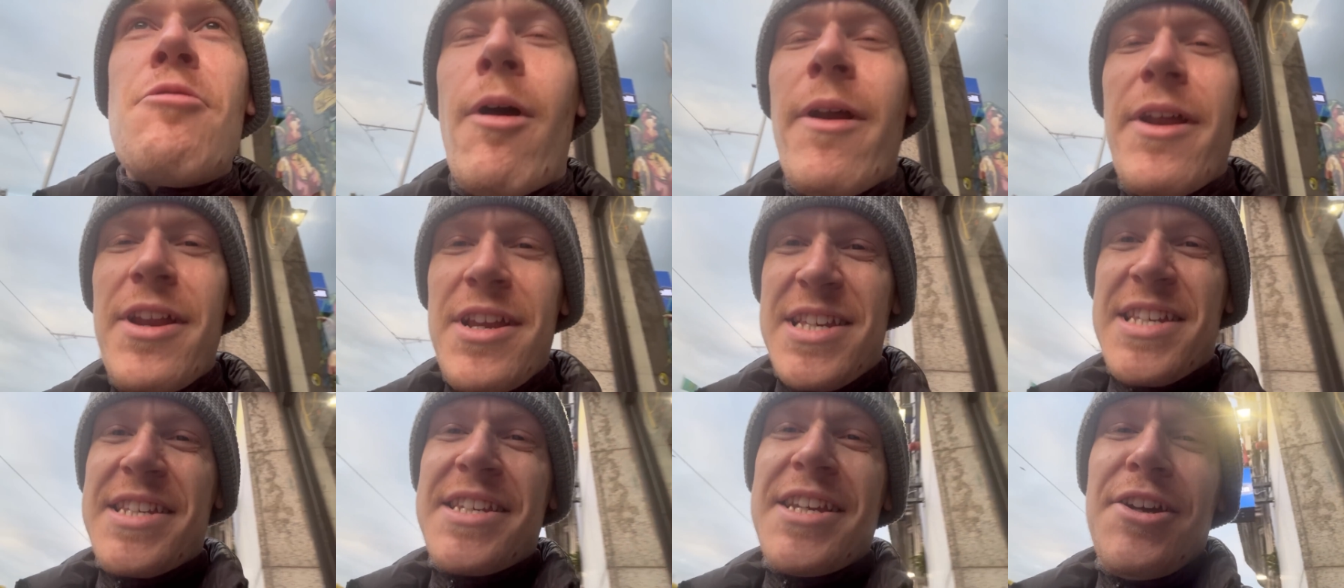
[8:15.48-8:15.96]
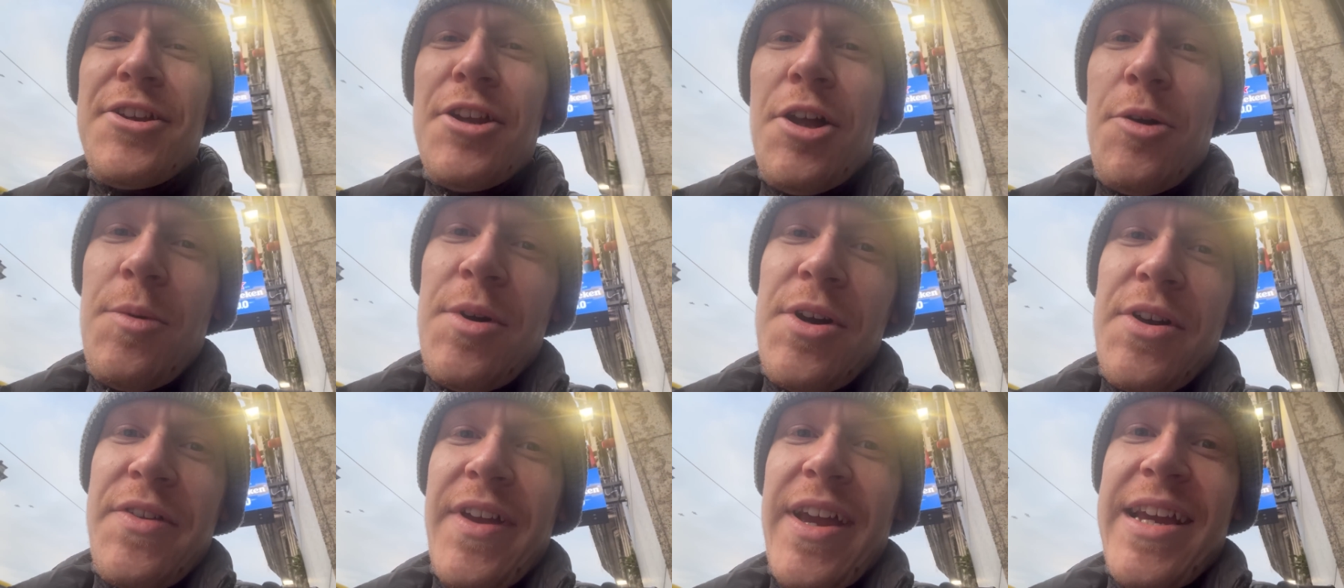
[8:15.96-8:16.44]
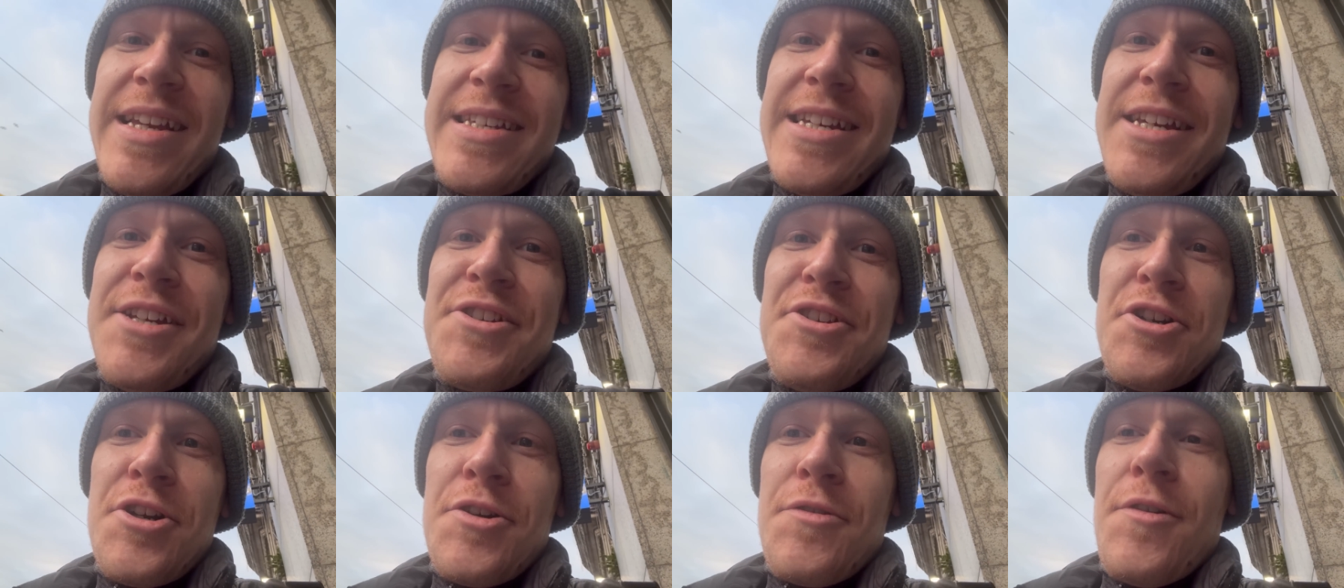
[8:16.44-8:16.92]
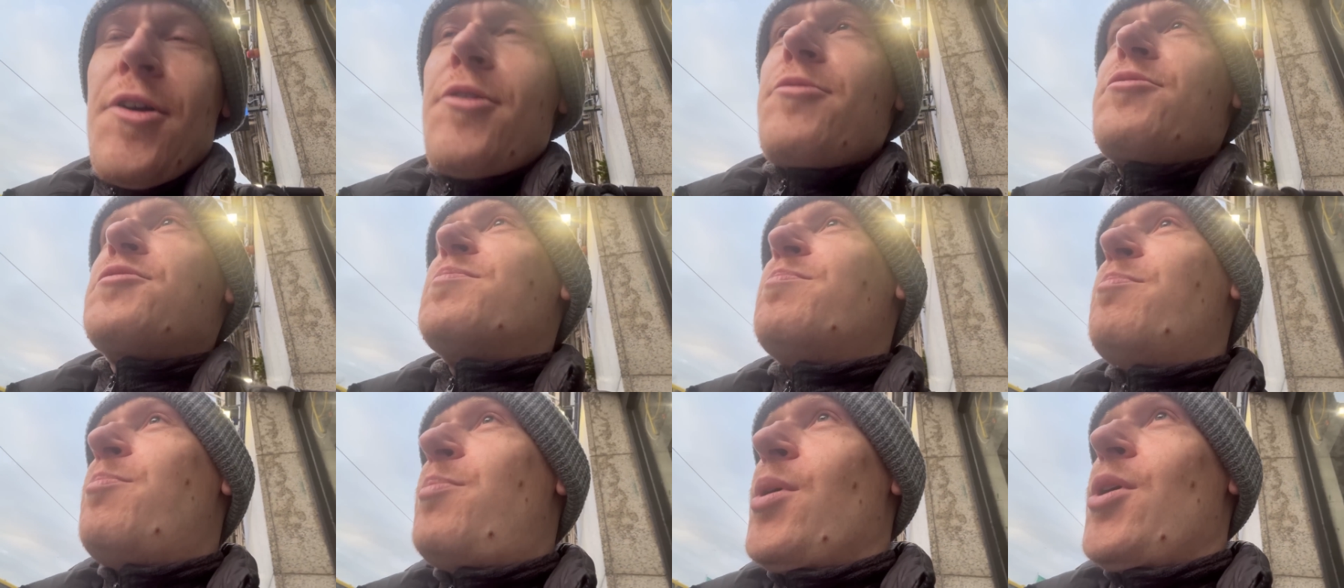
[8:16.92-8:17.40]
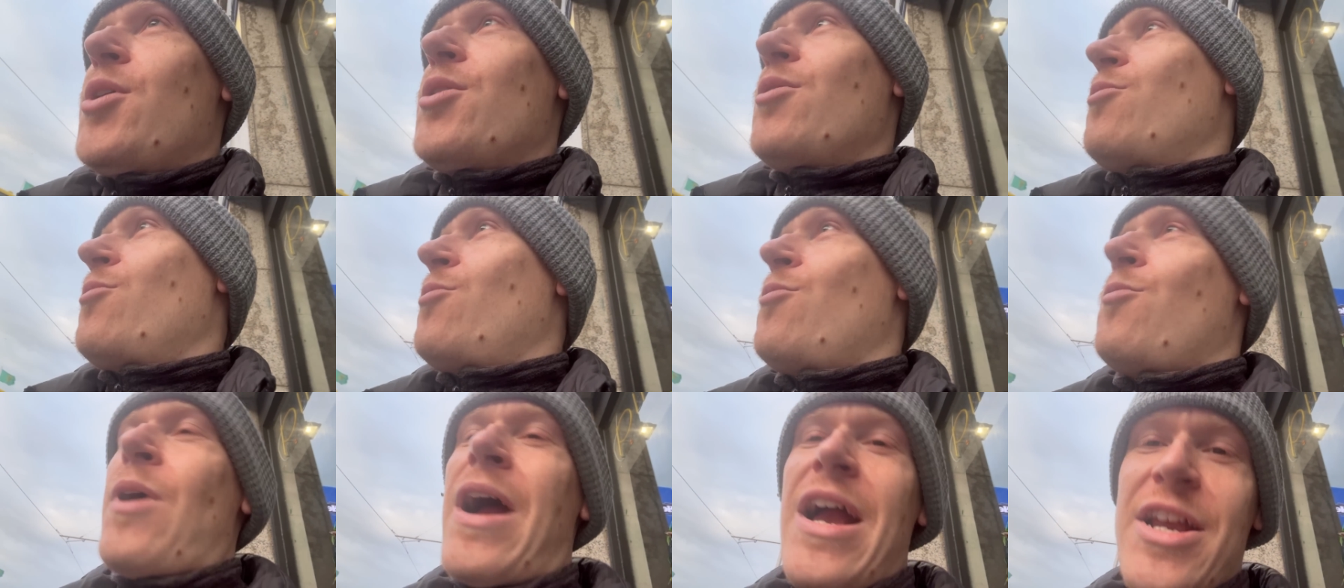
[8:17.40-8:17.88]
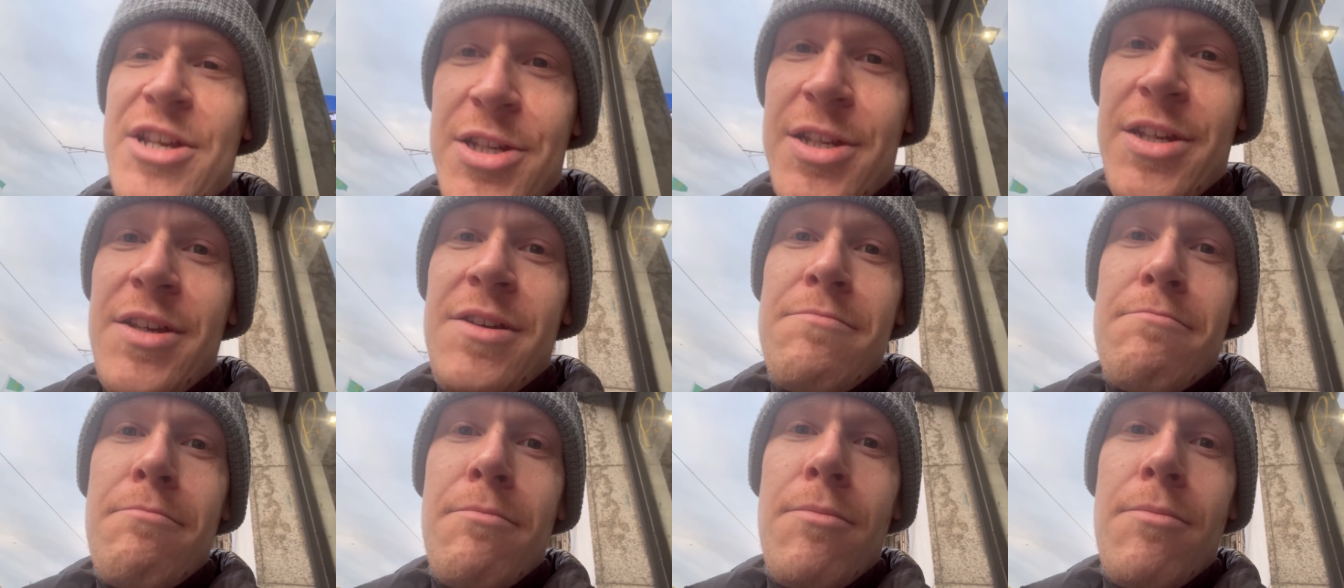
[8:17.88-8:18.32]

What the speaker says: Oh, it's still not worth €18, but actually